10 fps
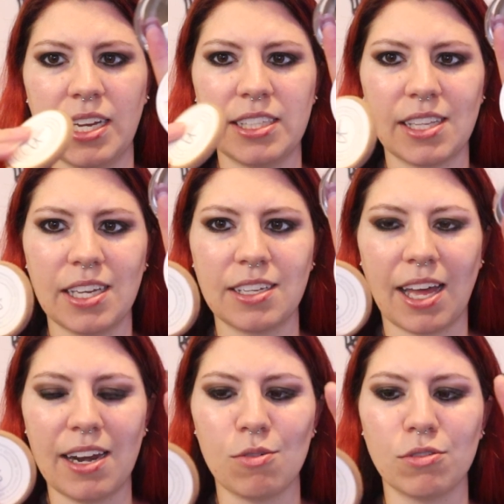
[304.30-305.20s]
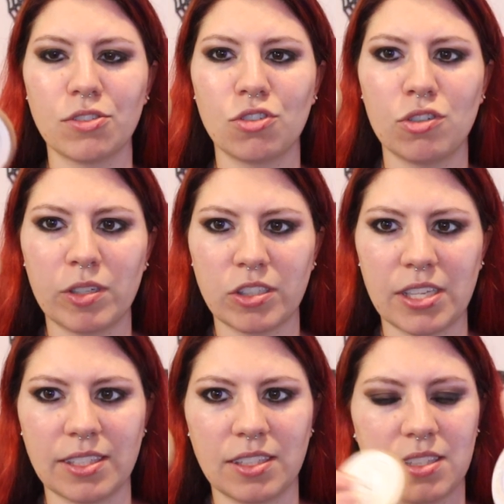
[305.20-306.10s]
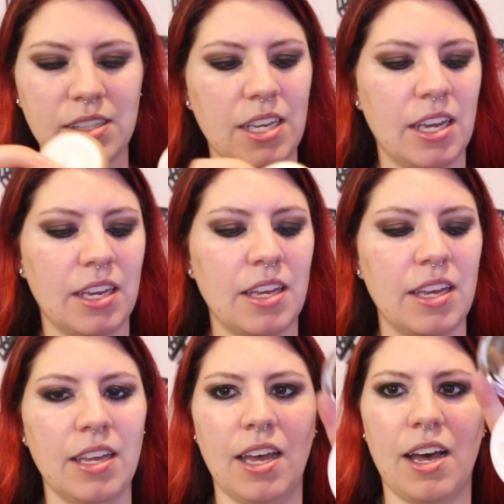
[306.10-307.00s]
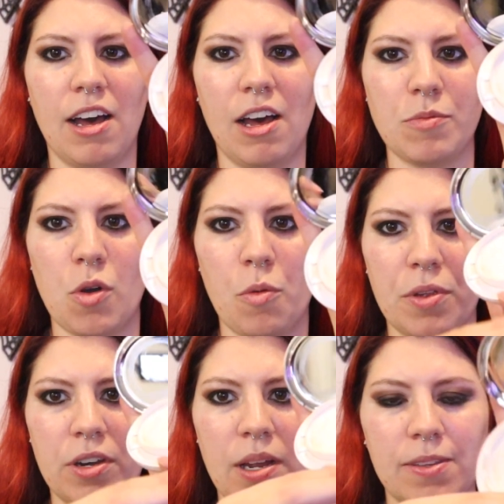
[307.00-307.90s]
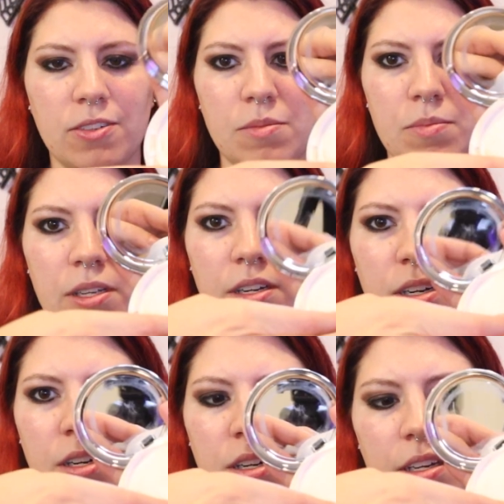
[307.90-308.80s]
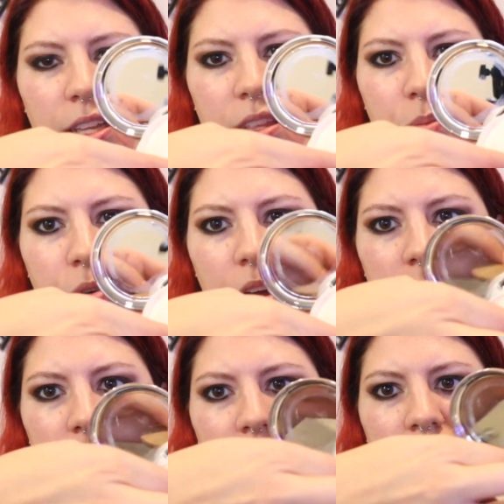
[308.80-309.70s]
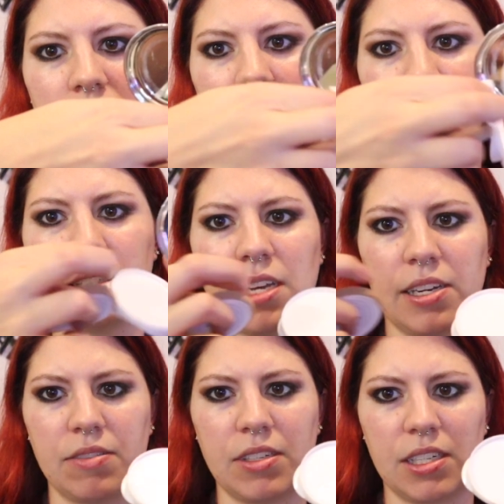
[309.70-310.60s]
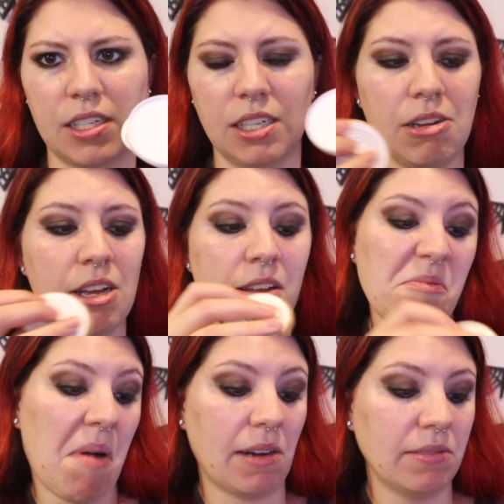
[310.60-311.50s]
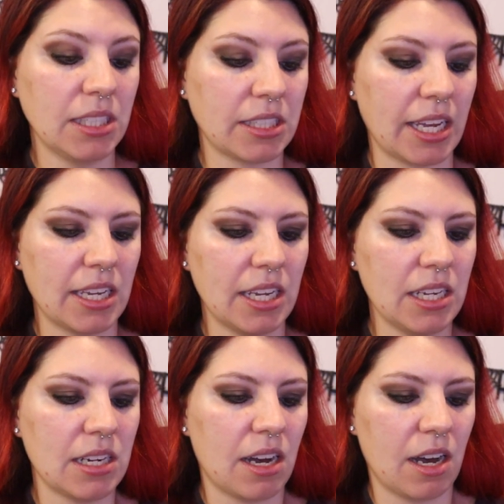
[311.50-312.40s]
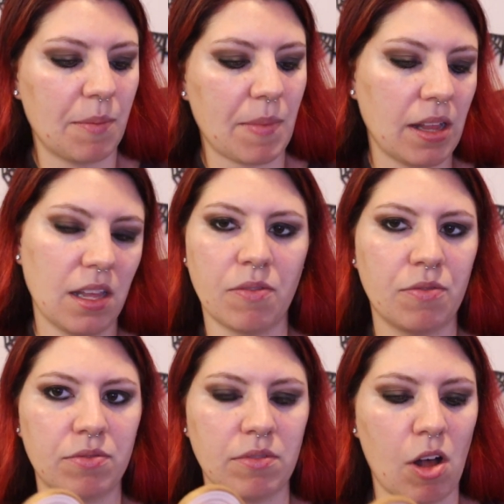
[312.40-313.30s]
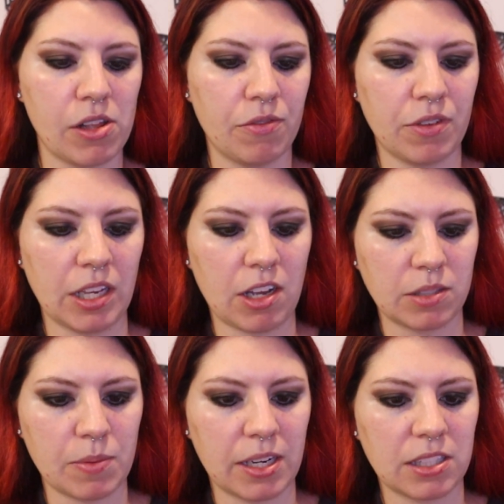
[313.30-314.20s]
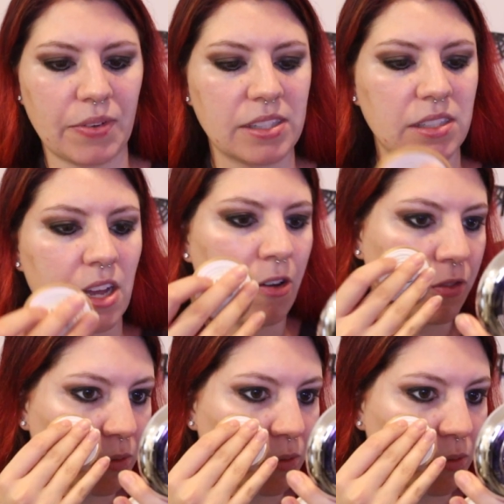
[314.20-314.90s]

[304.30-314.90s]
It's like kind of old school where it just has this thing You open it up, there's a mirror, and the product is inside of here. I really like it. I love all of It Cosmetics face stuff.